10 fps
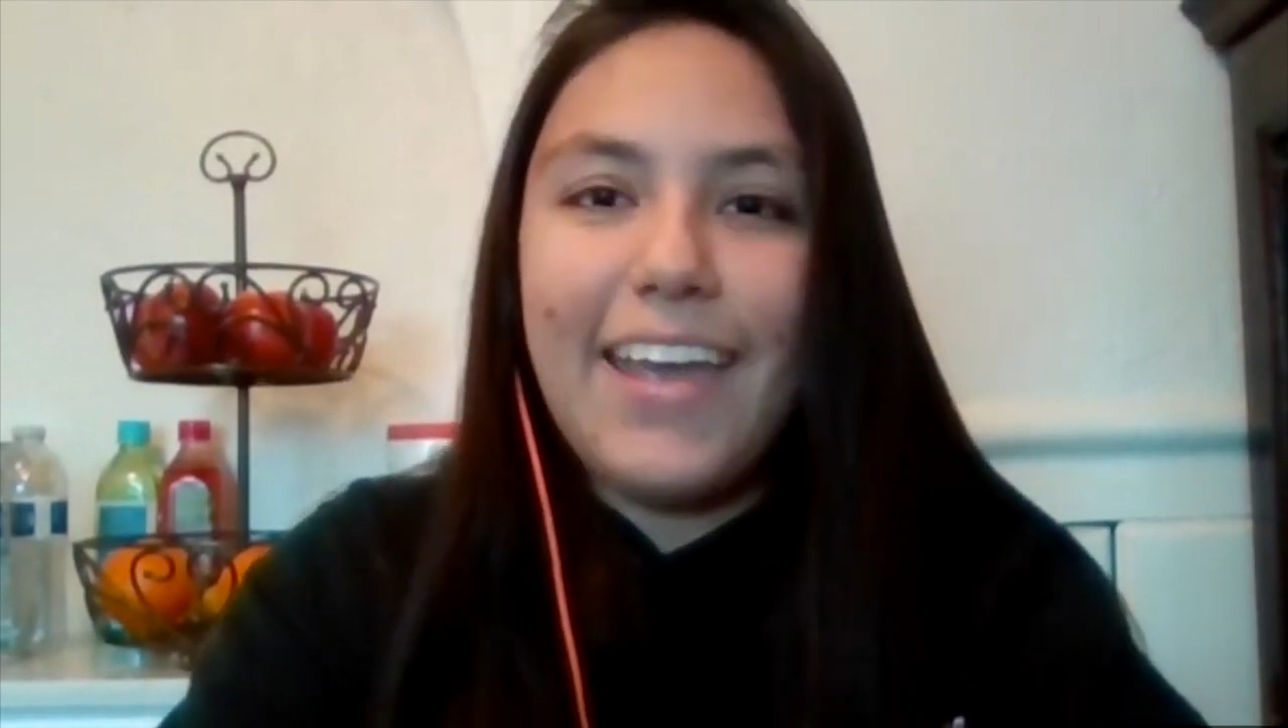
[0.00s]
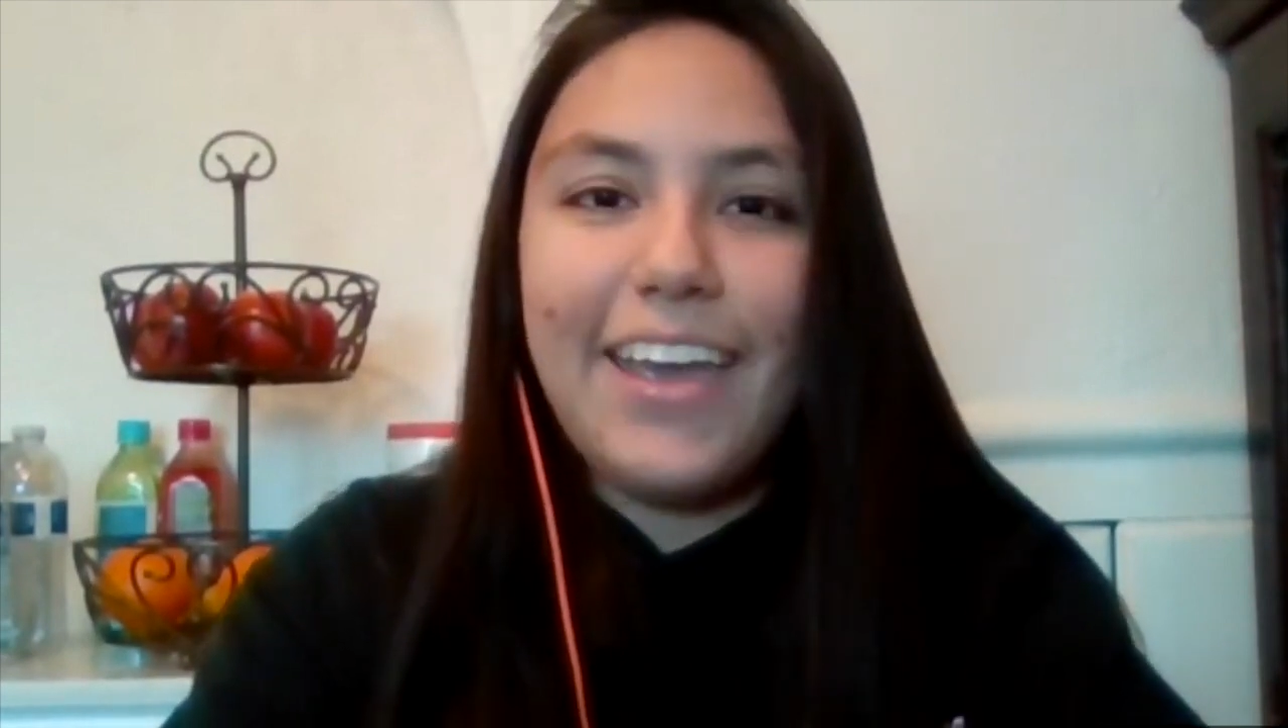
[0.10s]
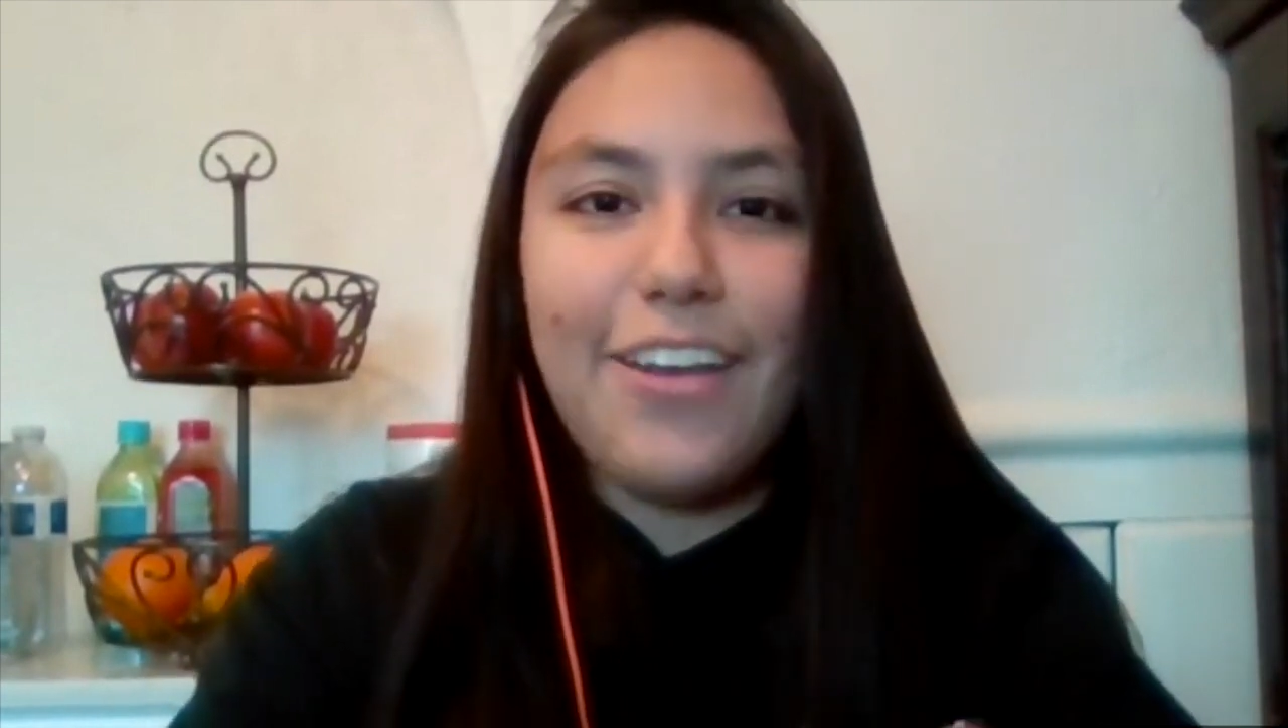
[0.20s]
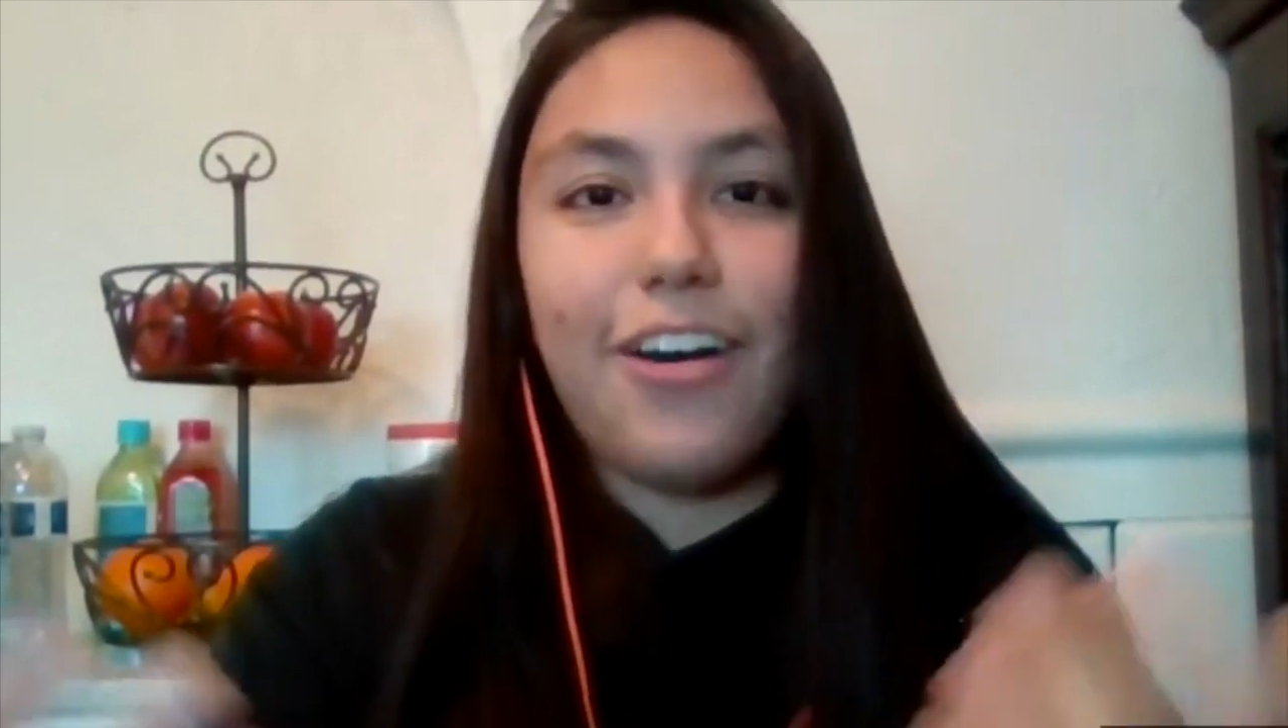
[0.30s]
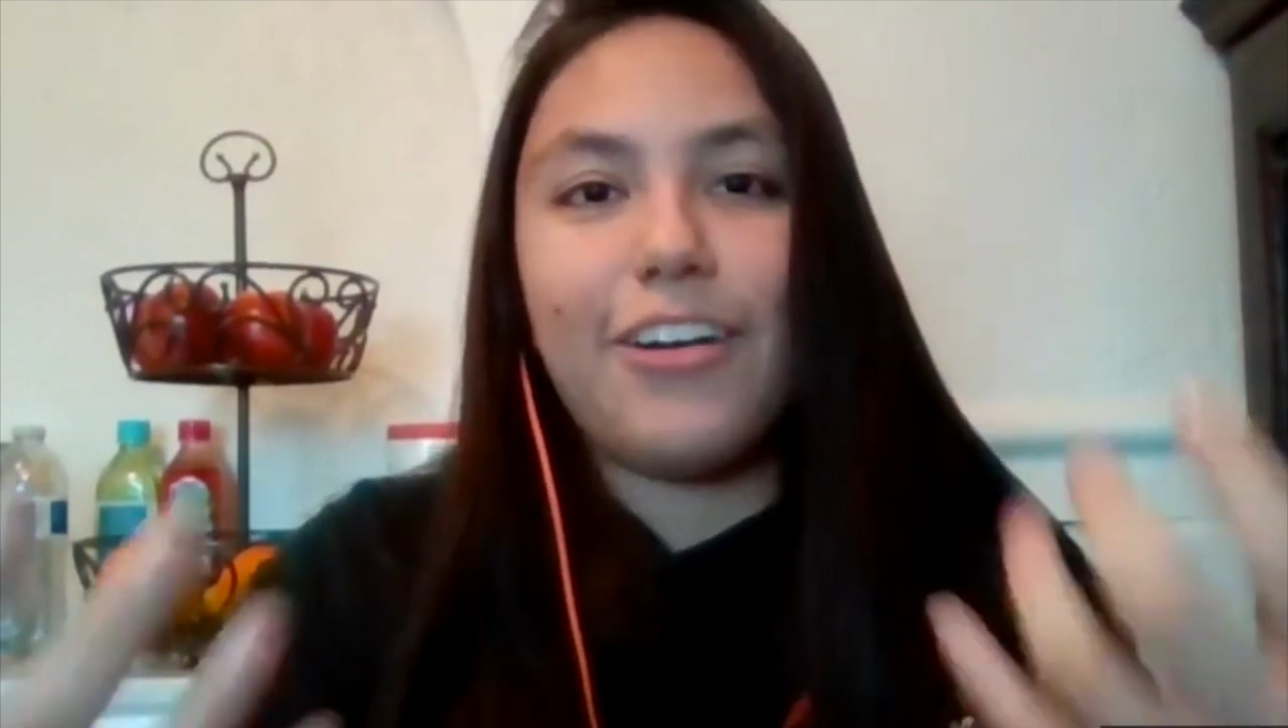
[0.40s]

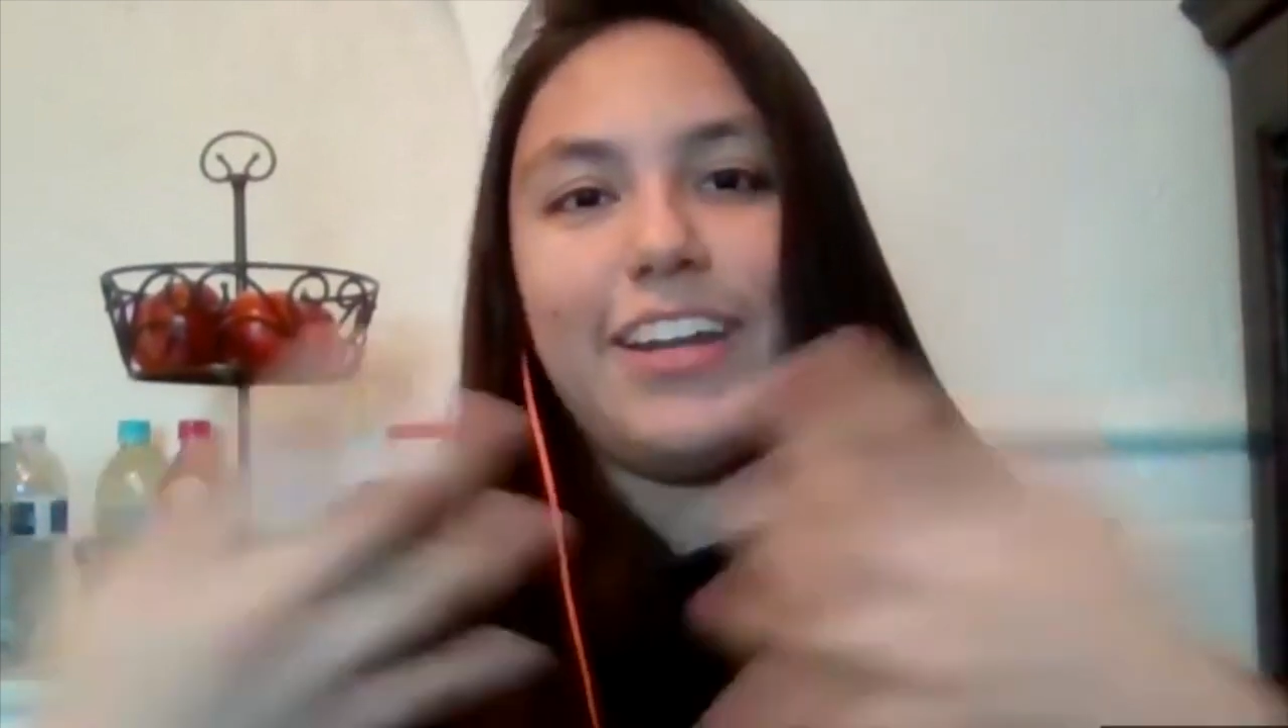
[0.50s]
it all